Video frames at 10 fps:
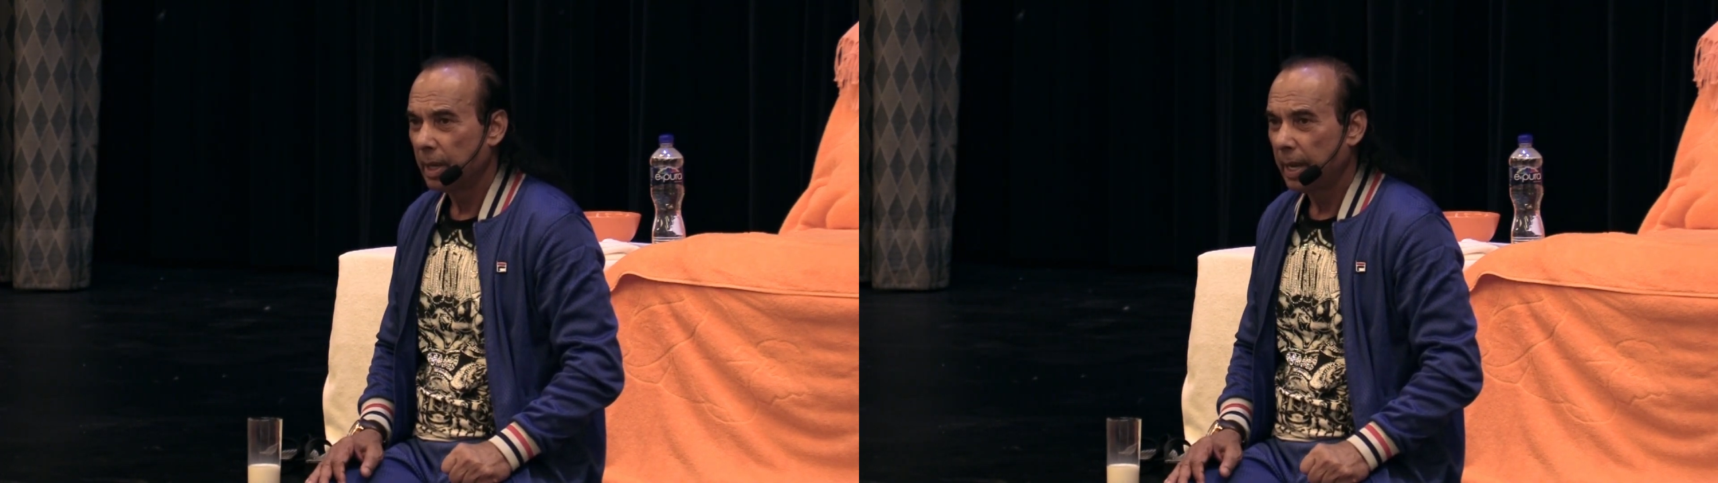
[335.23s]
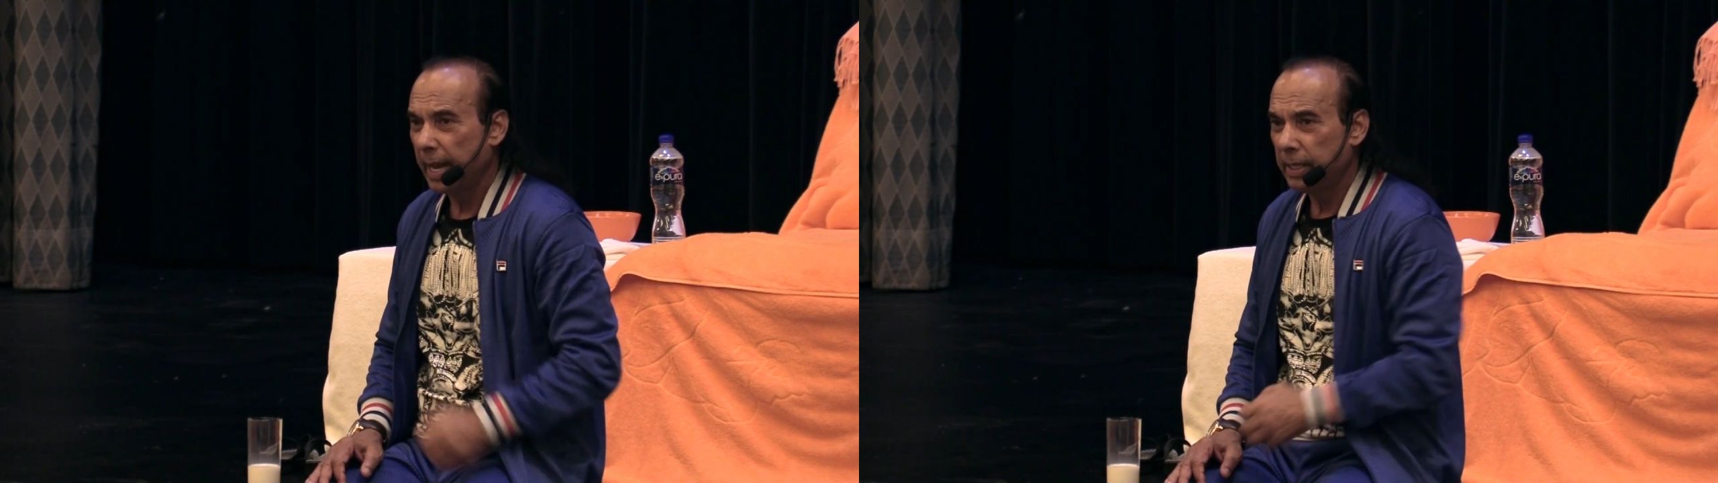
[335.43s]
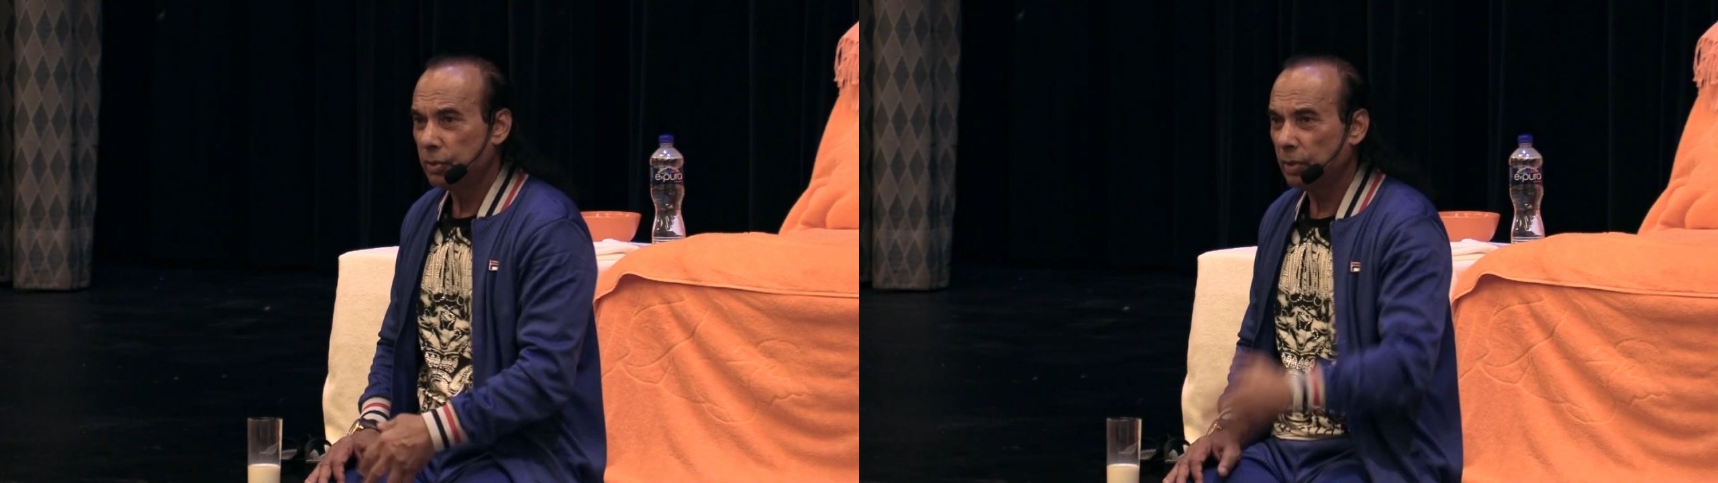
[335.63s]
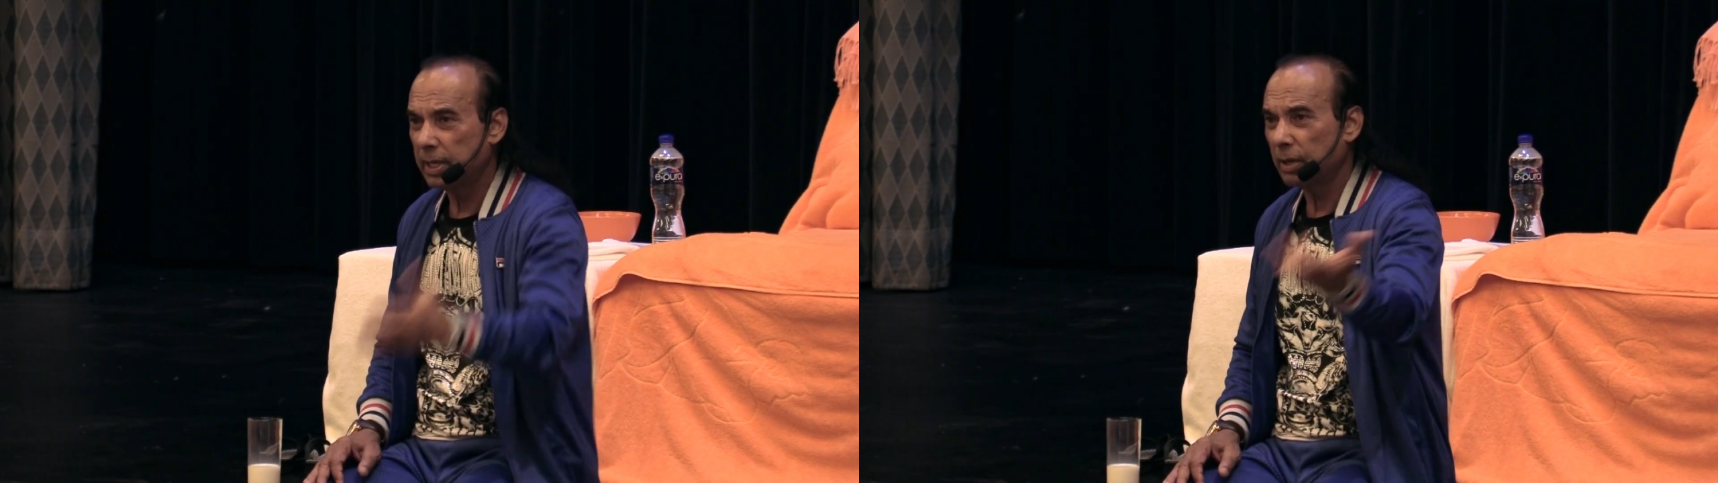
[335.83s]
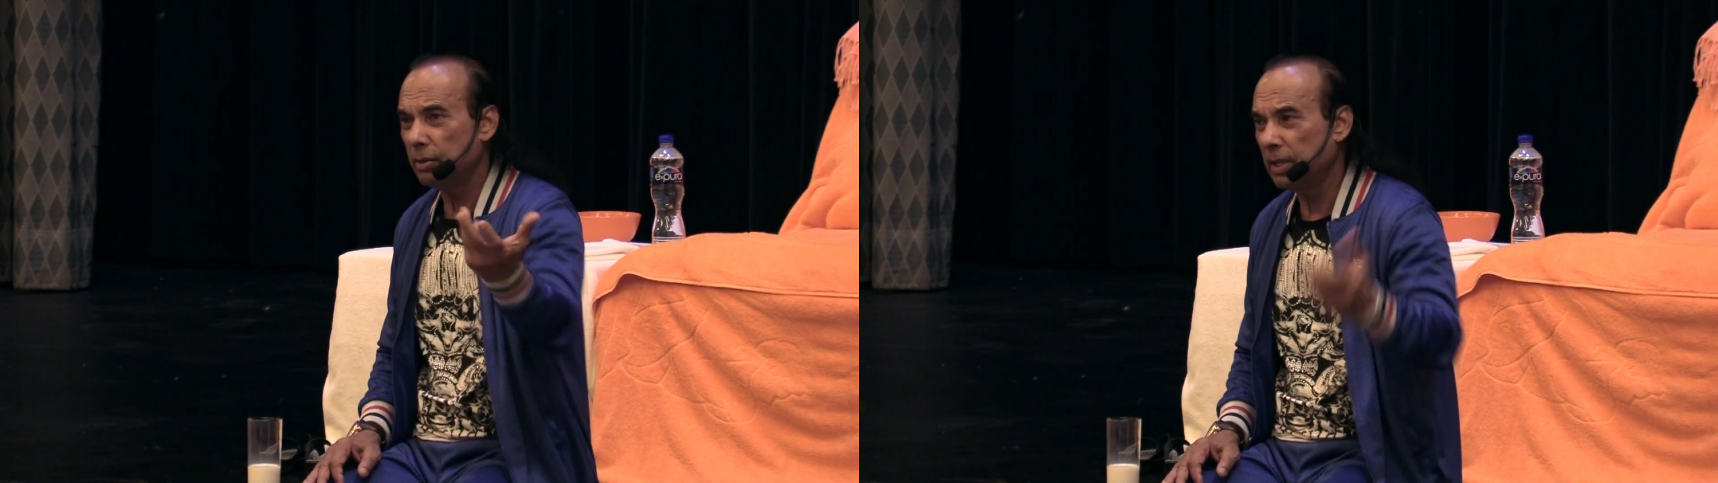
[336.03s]
And it will
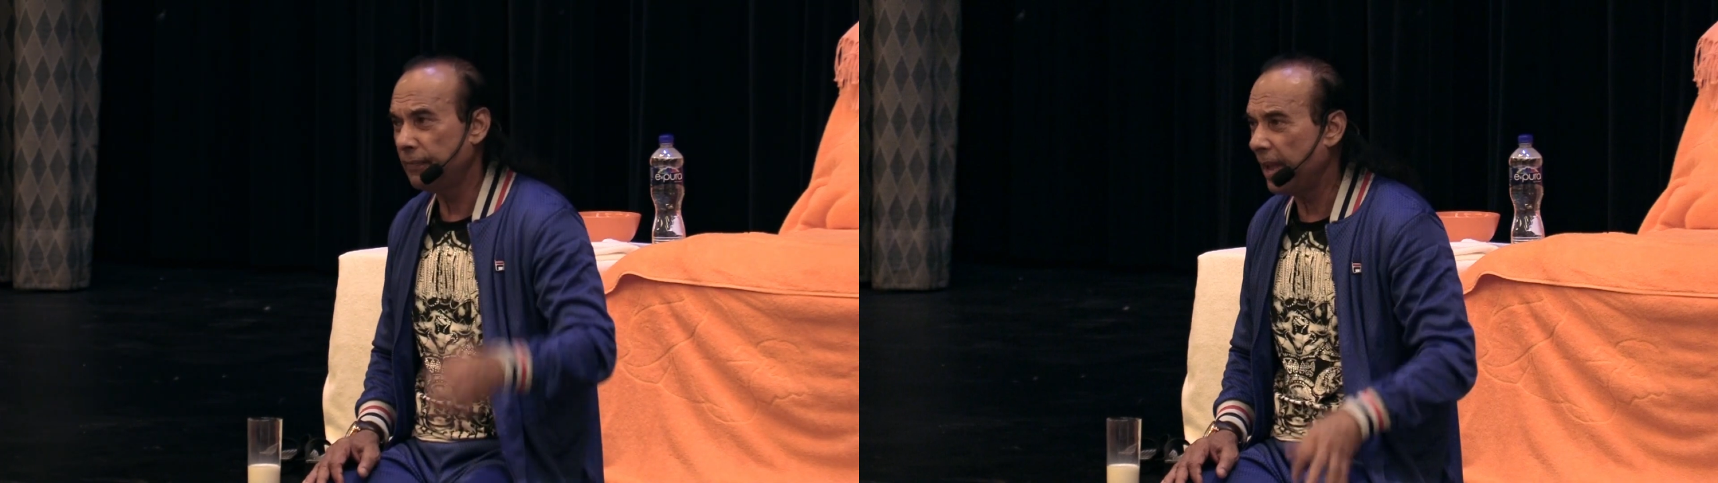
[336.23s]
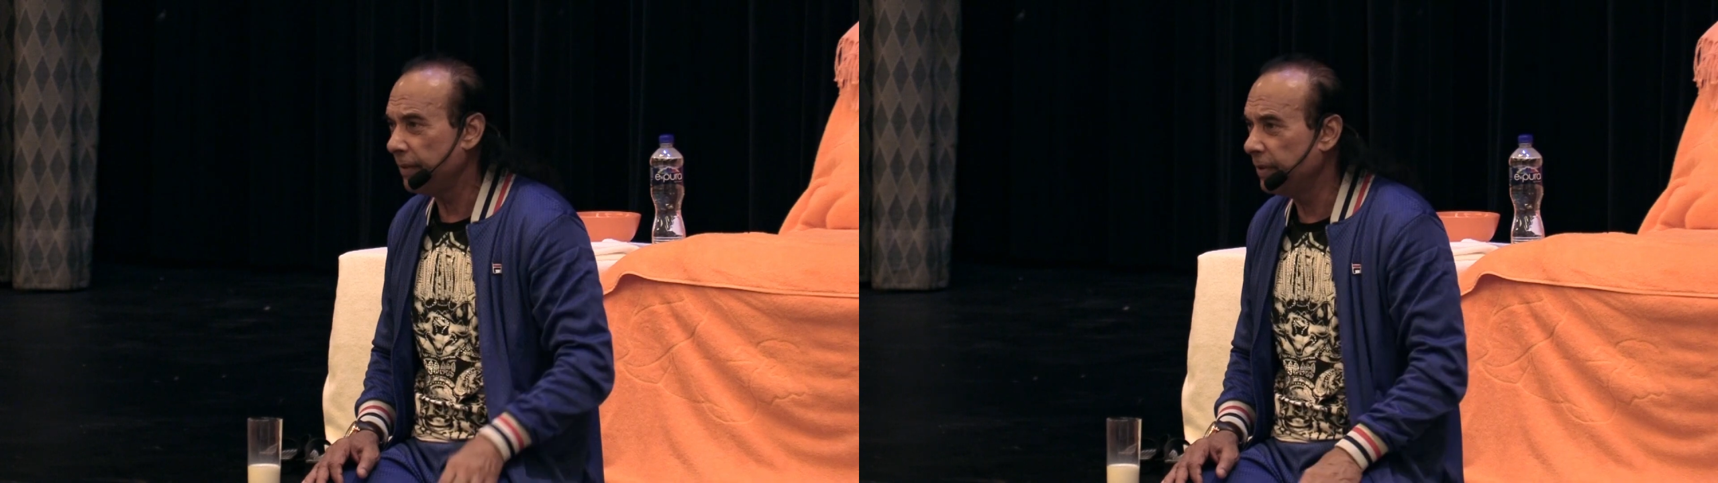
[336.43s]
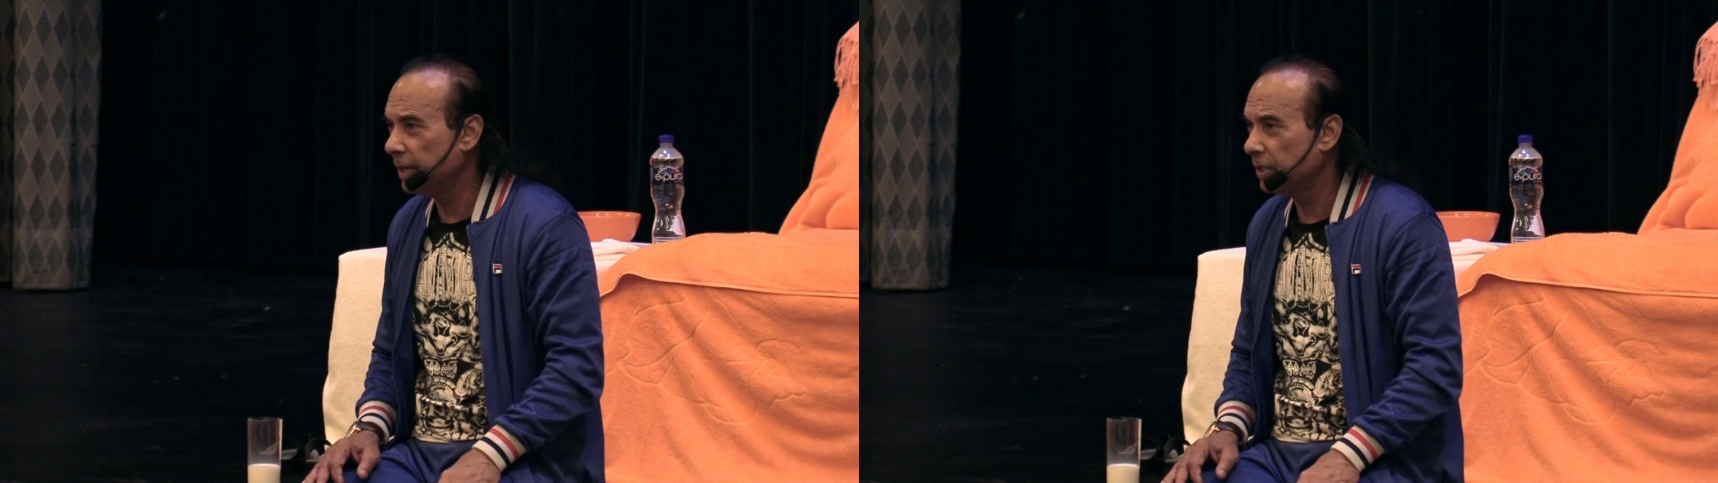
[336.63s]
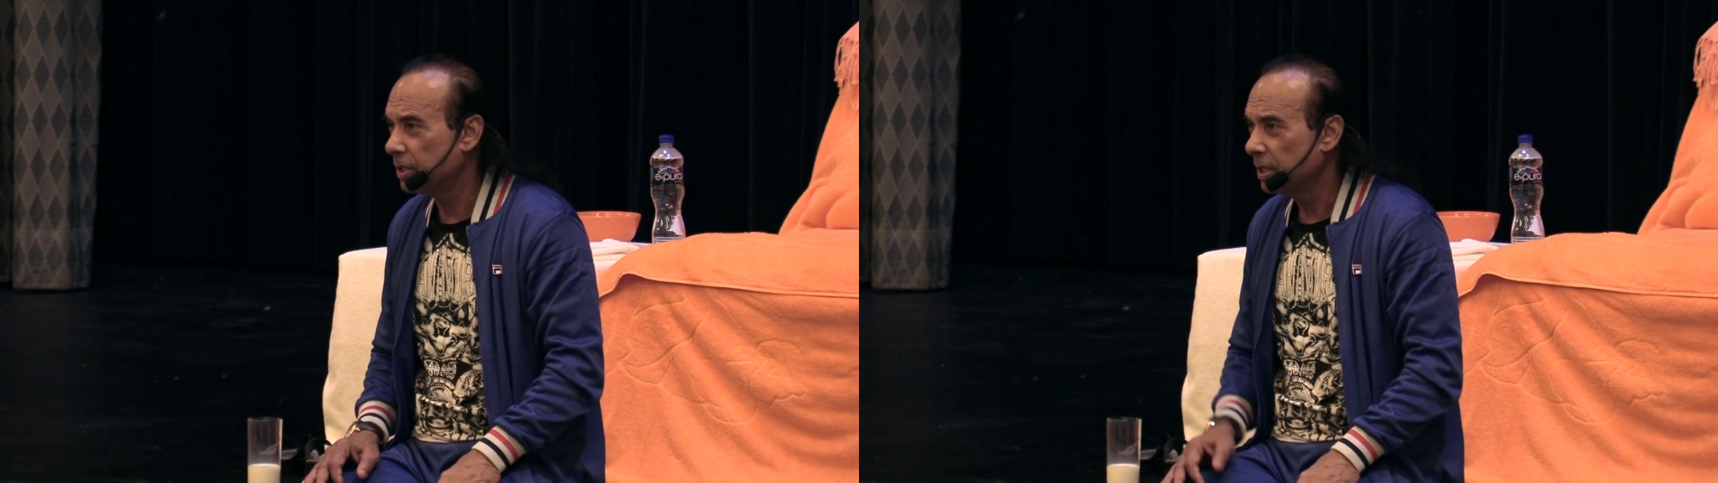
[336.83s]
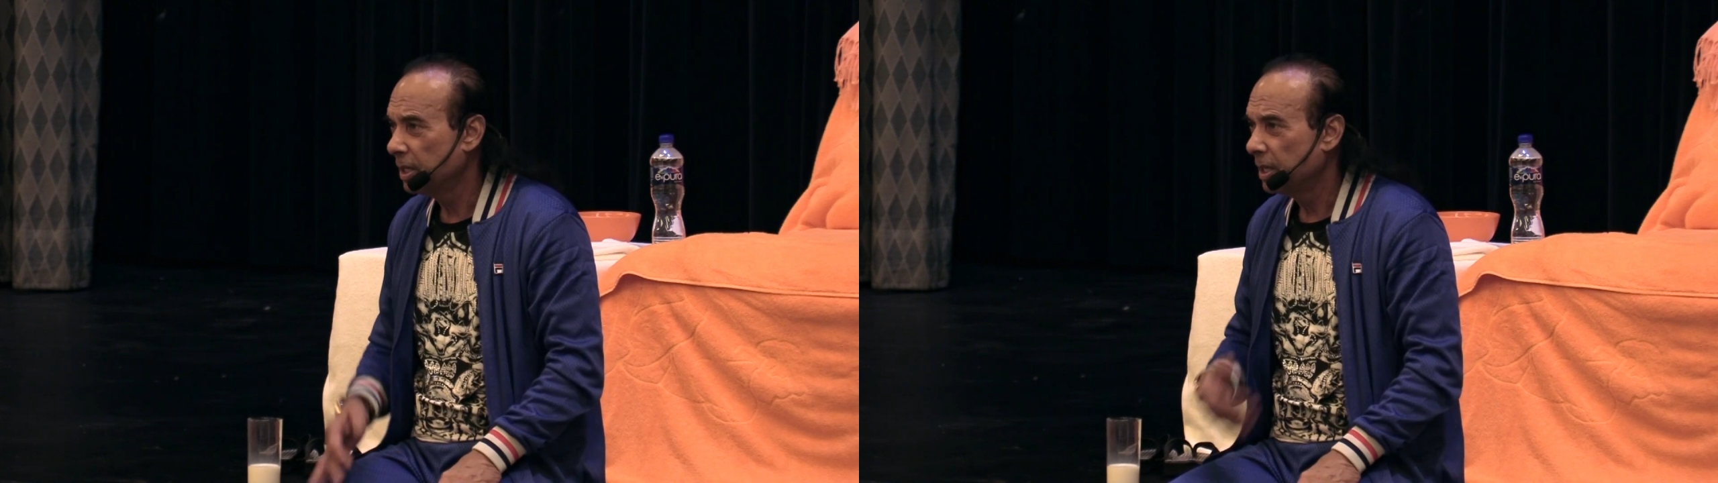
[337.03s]
take only 5 years.